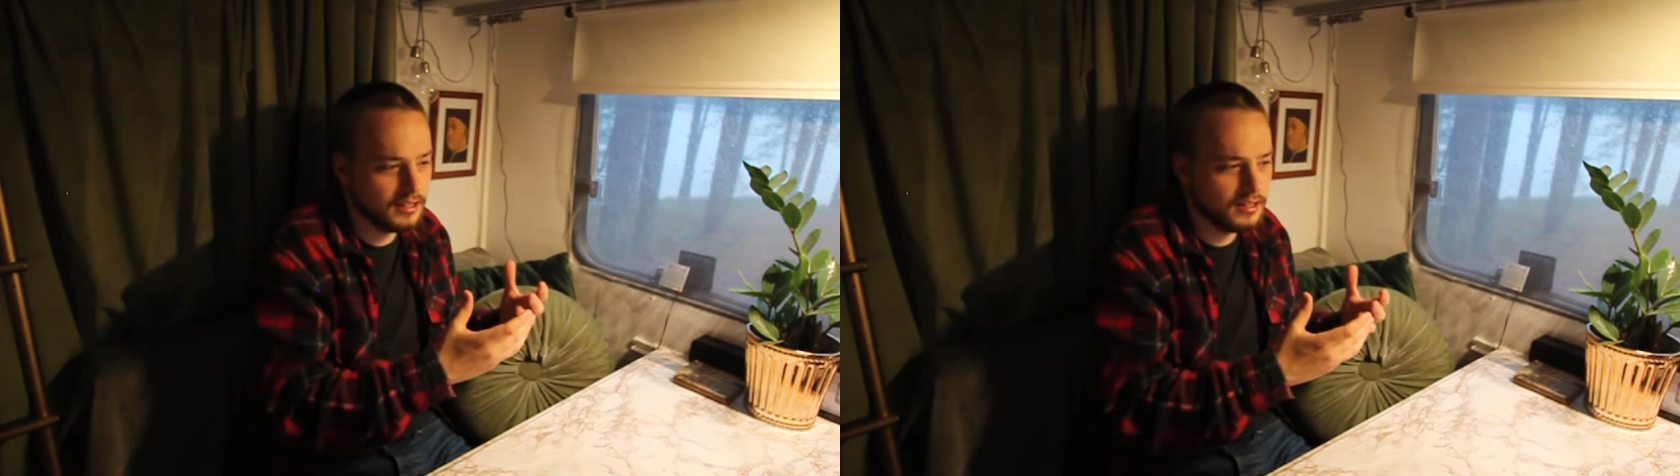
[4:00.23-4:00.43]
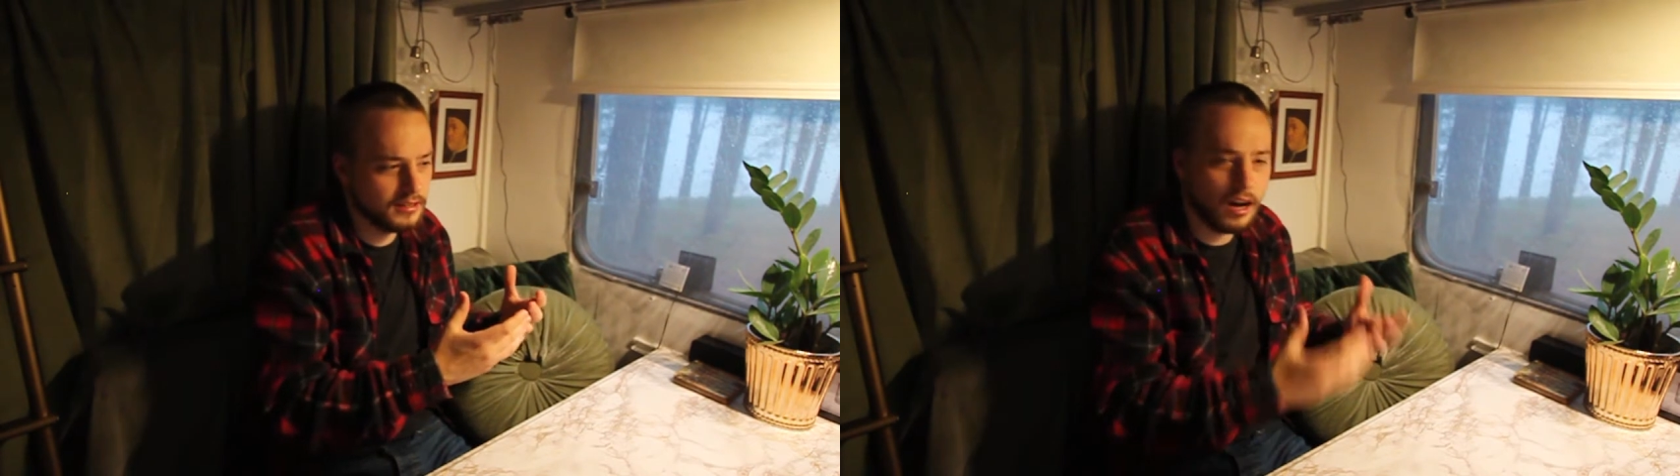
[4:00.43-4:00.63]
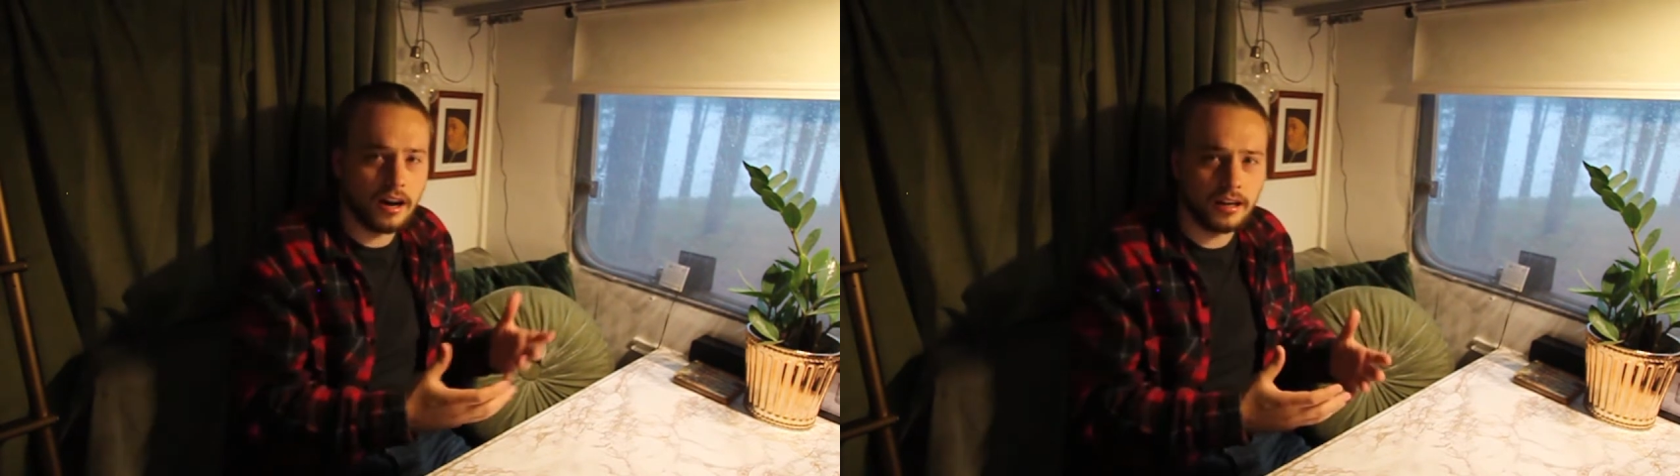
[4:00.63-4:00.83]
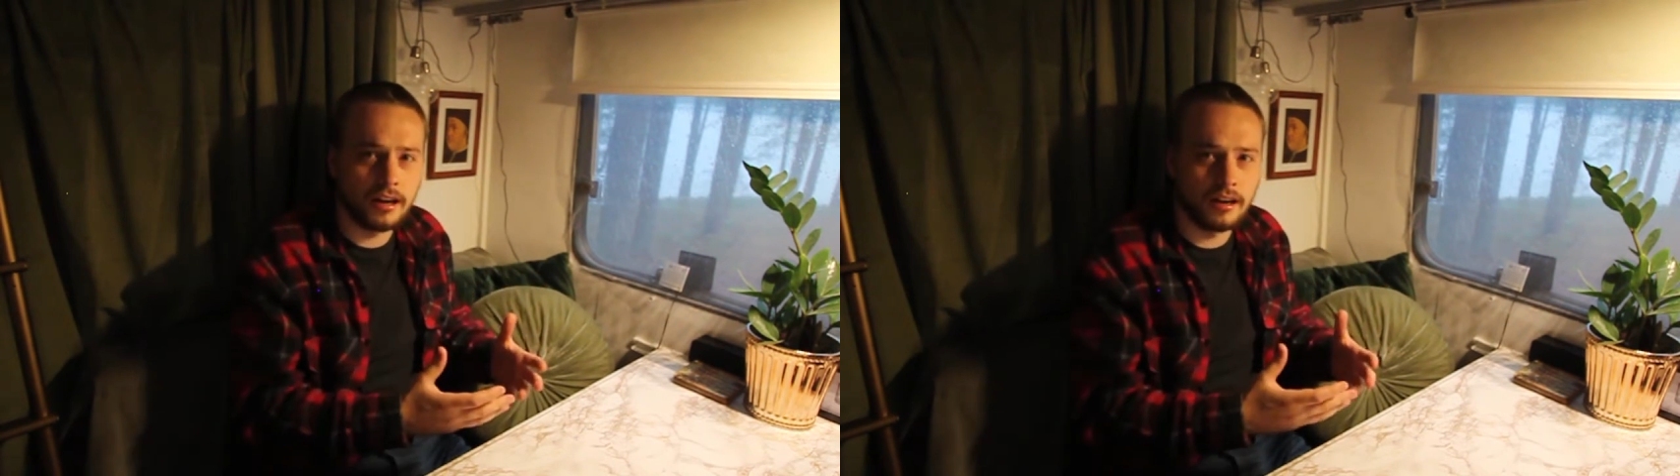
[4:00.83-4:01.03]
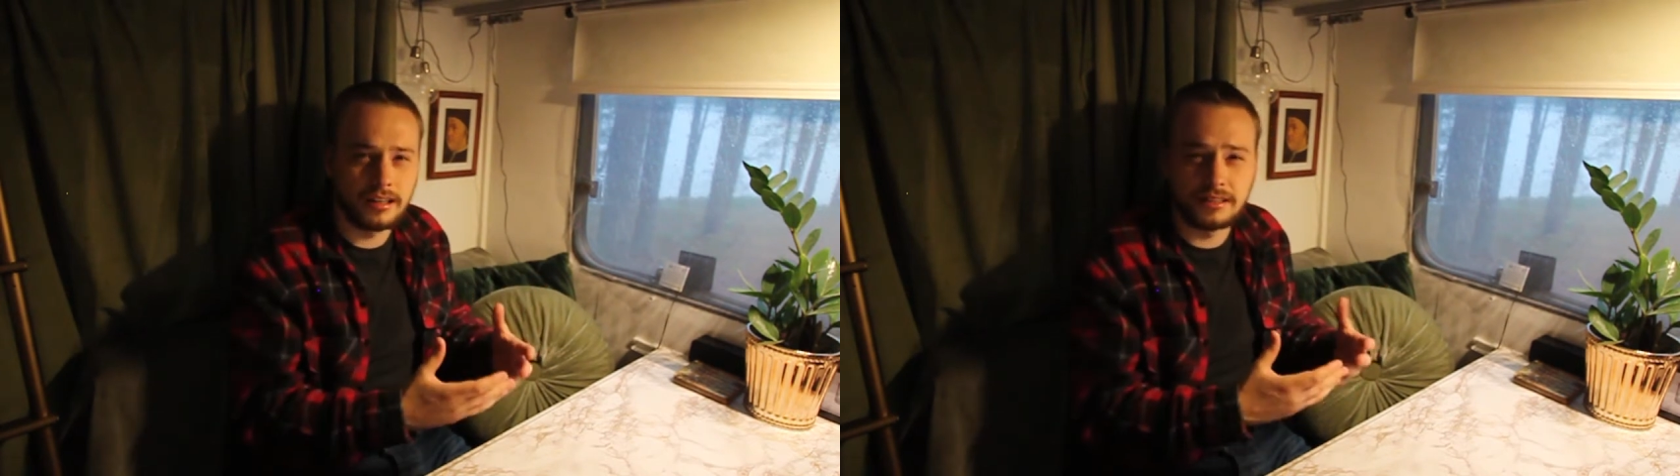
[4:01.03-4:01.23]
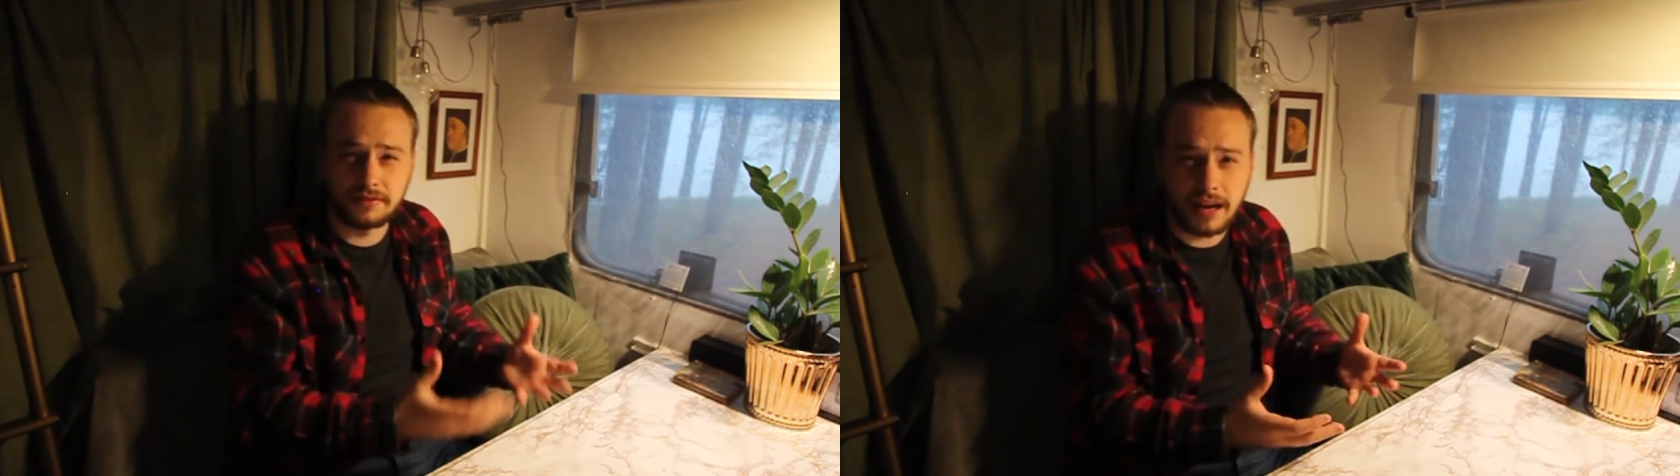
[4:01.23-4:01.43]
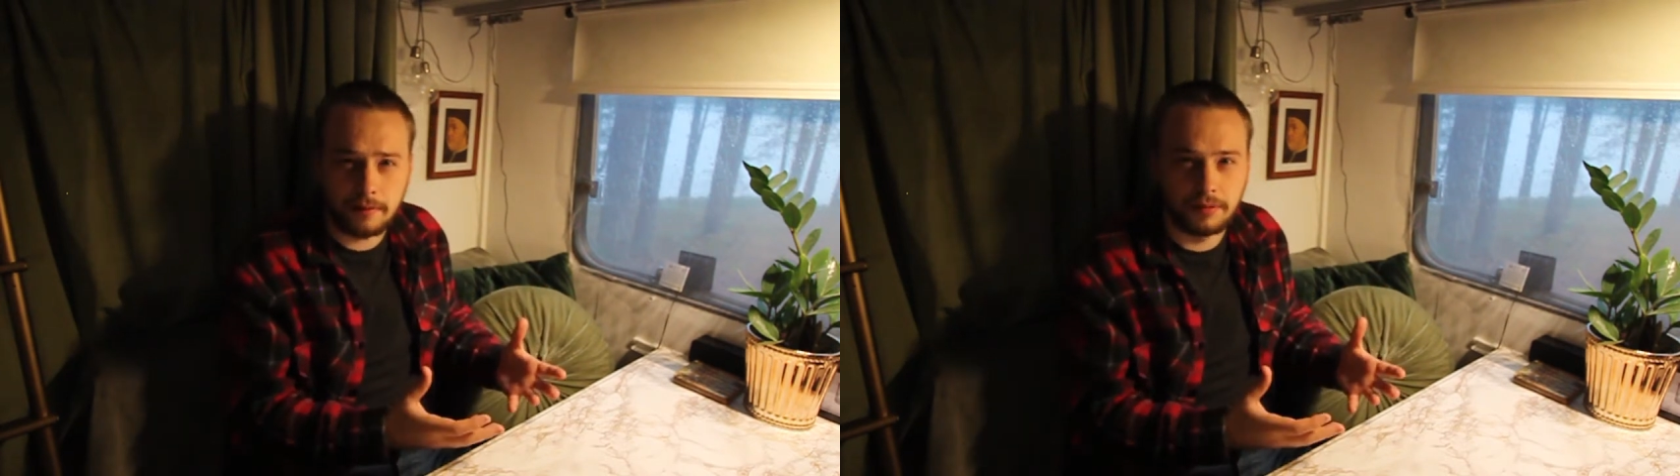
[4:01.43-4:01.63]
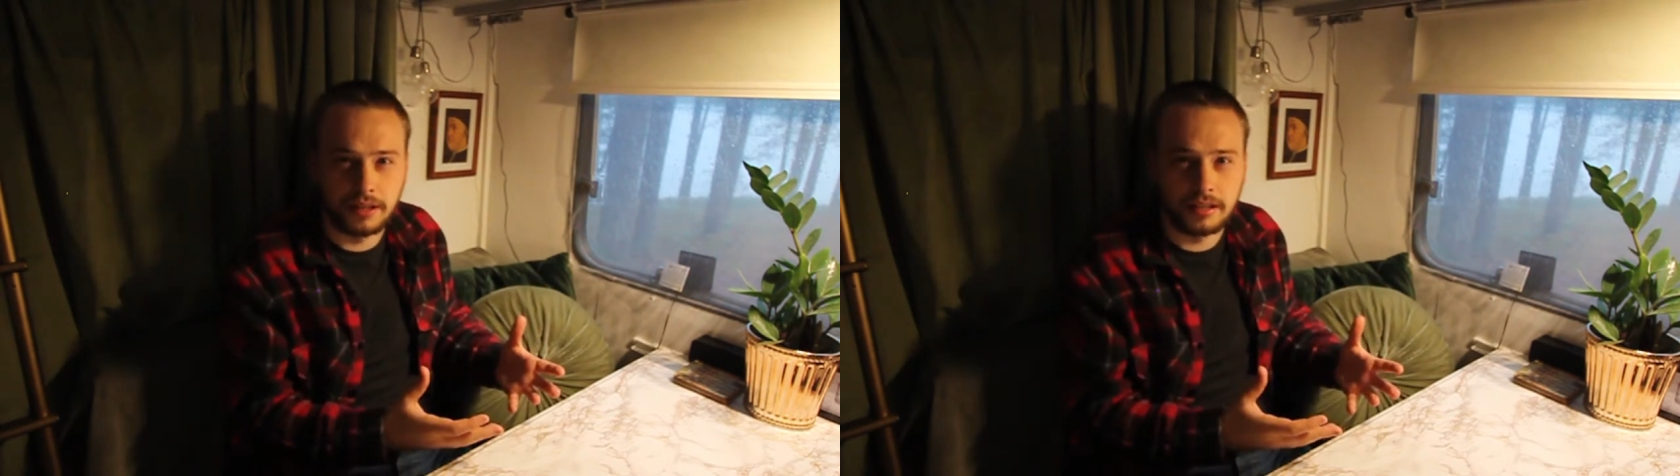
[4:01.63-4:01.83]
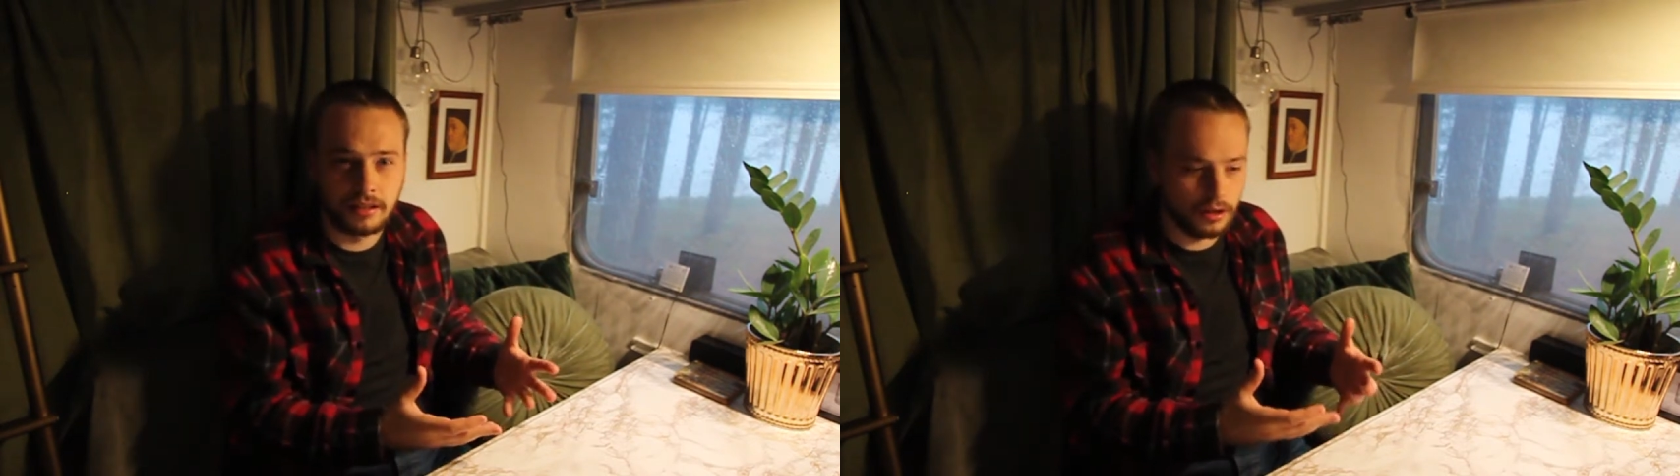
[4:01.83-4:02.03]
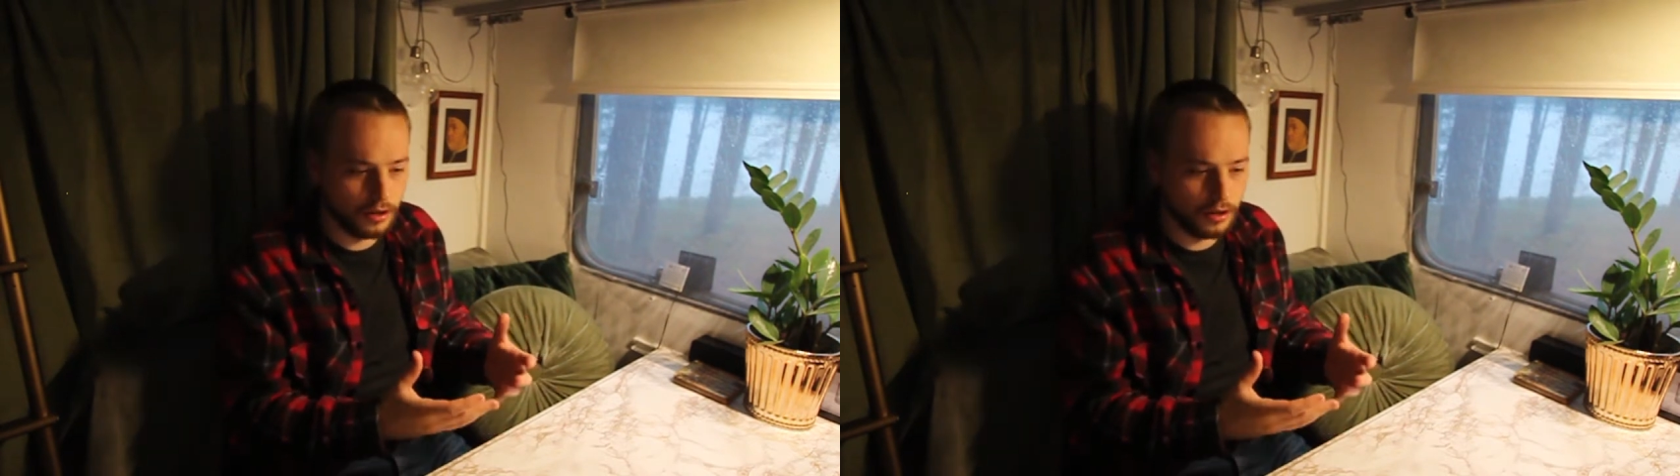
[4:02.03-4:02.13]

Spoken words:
these high art is vapid